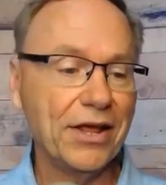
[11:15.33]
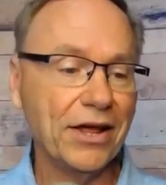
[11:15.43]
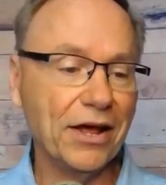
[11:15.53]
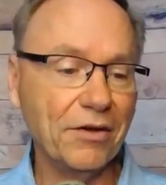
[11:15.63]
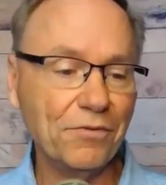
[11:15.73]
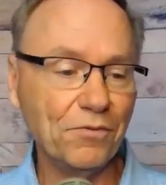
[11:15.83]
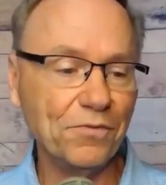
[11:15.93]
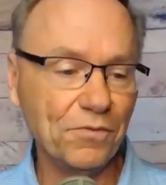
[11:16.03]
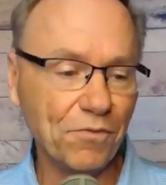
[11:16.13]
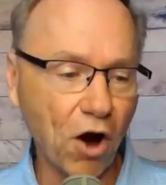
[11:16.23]
uh,
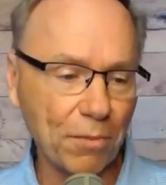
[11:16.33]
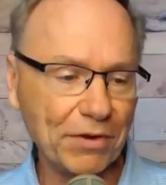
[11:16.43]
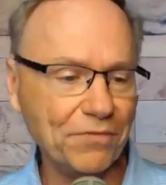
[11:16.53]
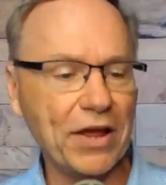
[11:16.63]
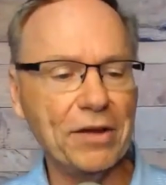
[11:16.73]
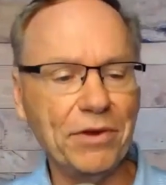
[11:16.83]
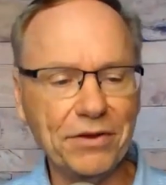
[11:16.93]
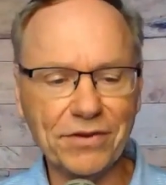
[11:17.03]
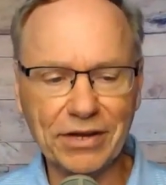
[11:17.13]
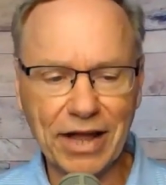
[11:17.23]
farming
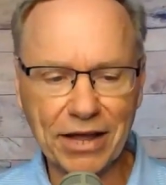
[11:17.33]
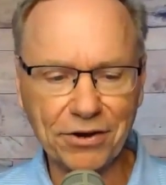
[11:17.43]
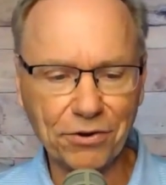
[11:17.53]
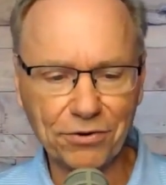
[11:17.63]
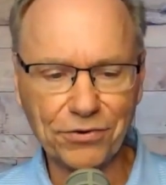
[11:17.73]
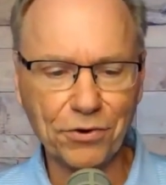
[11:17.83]
families and landowners in